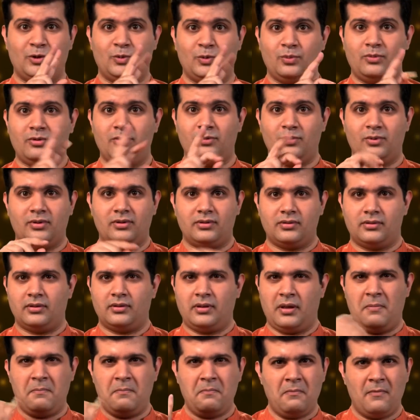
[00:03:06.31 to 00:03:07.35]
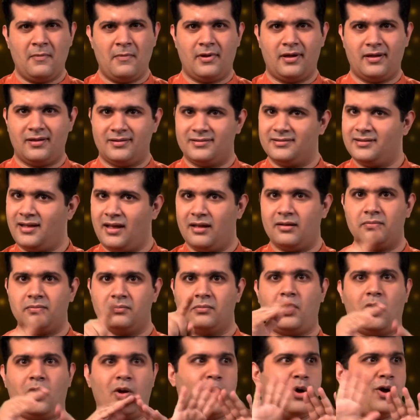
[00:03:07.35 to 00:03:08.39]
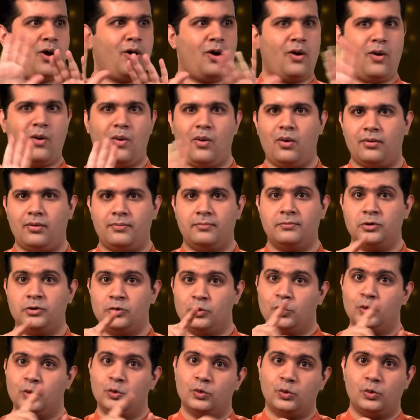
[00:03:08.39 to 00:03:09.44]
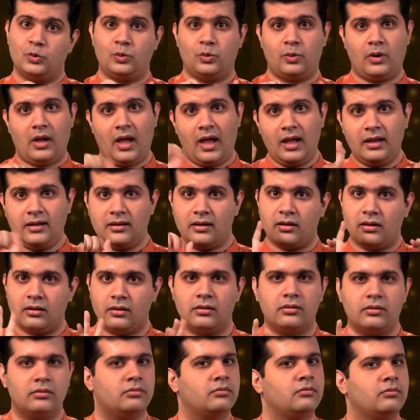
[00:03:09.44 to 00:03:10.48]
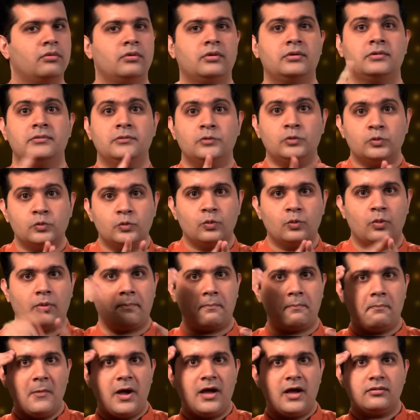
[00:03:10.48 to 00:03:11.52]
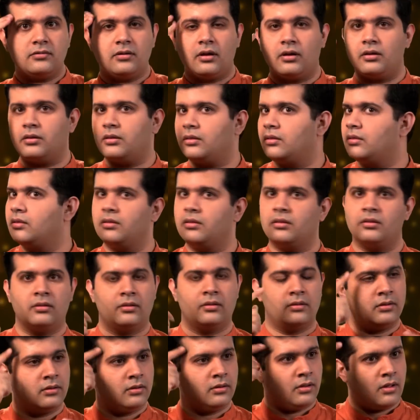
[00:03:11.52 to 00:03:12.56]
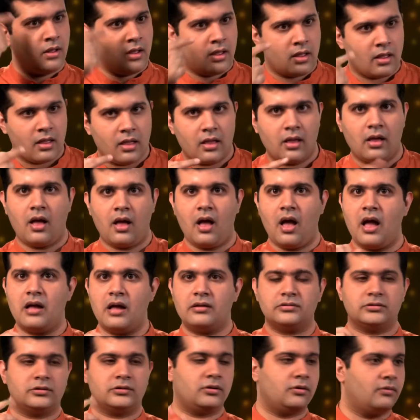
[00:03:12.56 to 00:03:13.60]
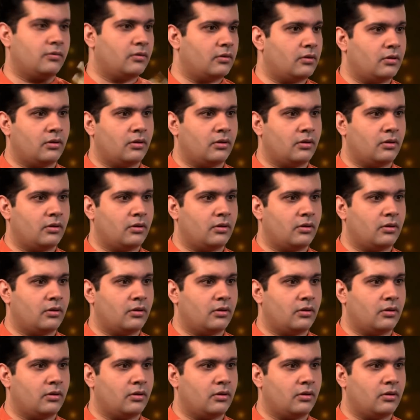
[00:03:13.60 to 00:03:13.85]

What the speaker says: It is important because 2020 was a bad time. You were at home with no possibility to exercise. Also, mentally, there was a lot of negativity.